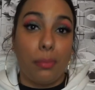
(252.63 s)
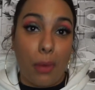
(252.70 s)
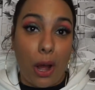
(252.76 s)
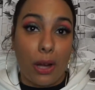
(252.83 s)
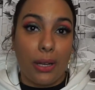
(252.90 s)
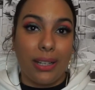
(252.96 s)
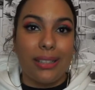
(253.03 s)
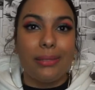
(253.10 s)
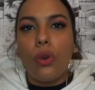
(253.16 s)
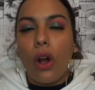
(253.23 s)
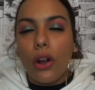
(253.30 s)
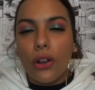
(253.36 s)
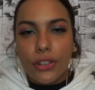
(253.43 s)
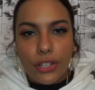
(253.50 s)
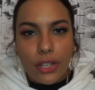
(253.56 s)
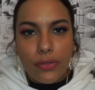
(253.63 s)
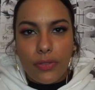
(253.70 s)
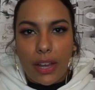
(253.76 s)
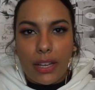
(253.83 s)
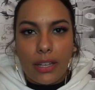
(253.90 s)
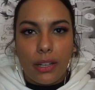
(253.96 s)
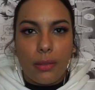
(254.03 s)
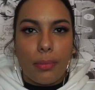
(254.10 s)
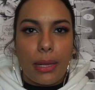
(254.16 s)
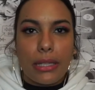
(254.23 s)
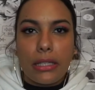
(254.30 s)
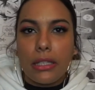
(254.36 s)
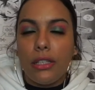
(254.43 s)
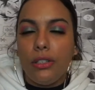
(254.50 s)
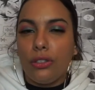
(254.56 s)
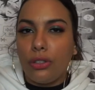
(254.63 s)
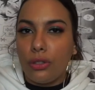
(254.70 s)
manga. RG Veda basically is the